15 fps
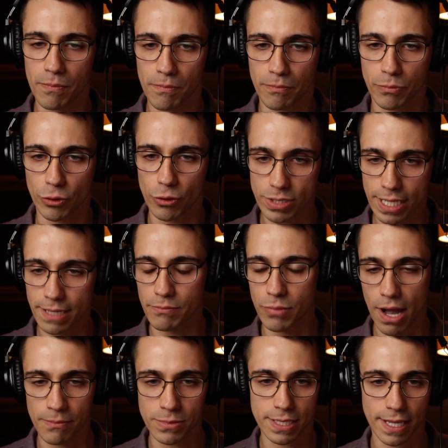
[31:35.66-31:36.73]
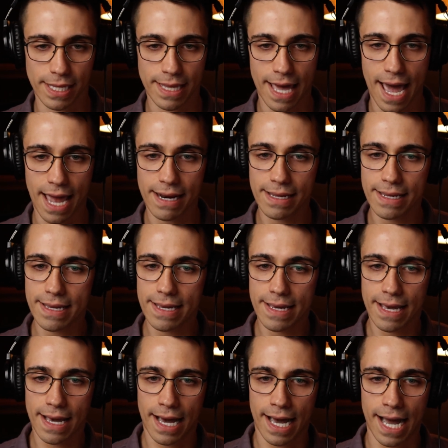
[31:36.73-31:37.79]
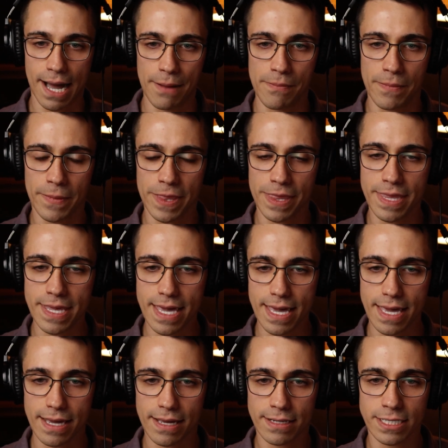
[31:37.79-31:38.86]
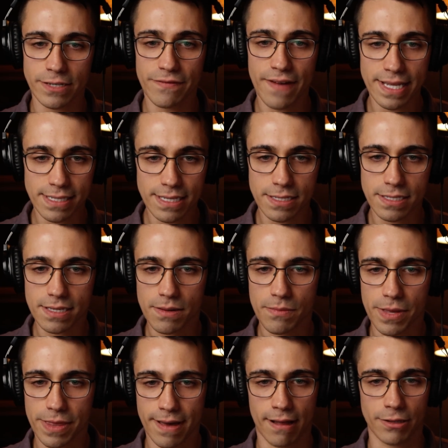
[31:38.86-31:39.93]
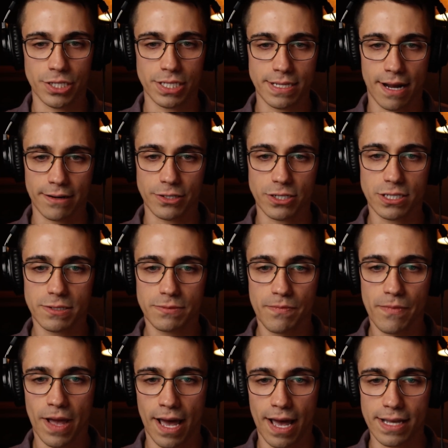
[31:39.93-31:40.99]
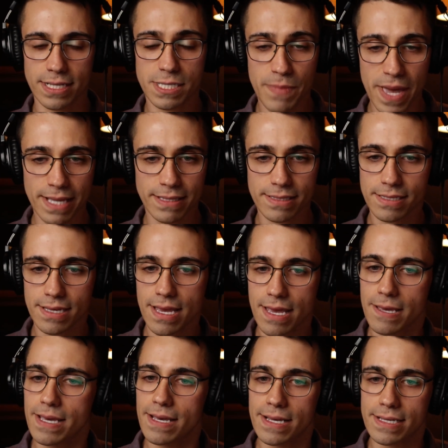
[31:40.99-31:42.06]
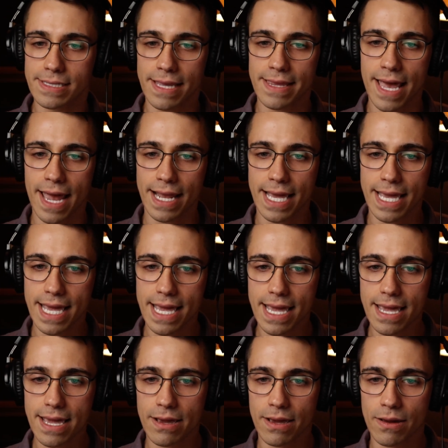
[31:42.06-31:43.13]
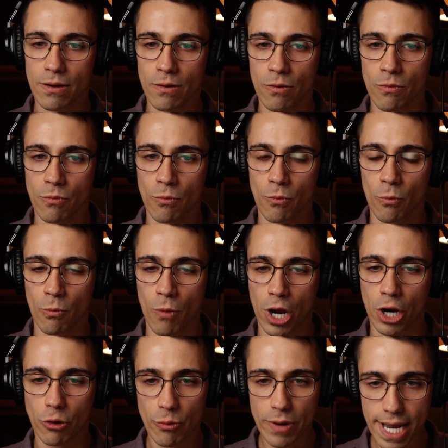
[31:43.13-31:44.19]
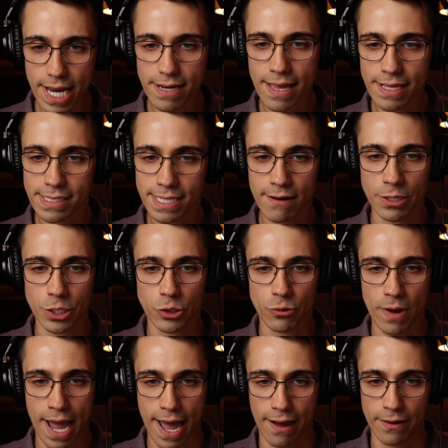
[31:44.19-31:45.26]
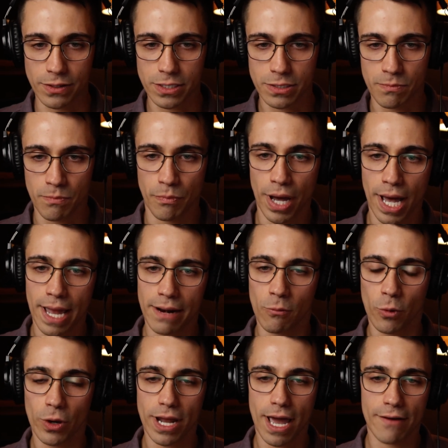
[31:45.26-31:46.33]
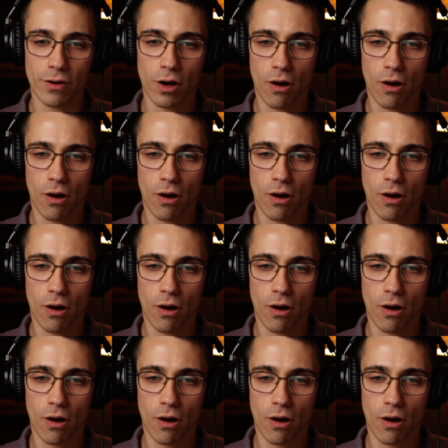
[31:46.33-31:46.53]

bruising and problems like that. The defense's pathologist, Dr. Spitz, said that he agreed that Sarah drowned, but would have,